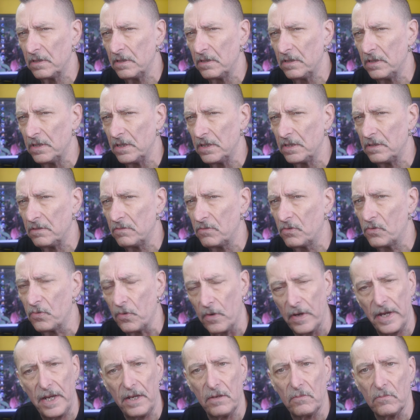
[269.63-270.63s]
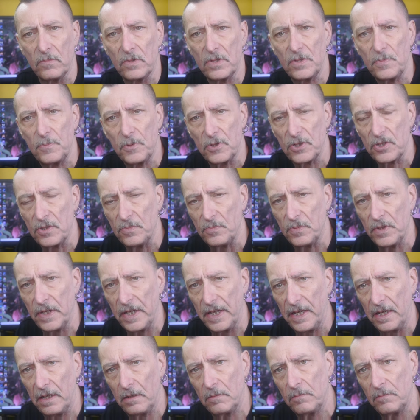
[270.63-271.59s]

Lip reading: the grain was possibly,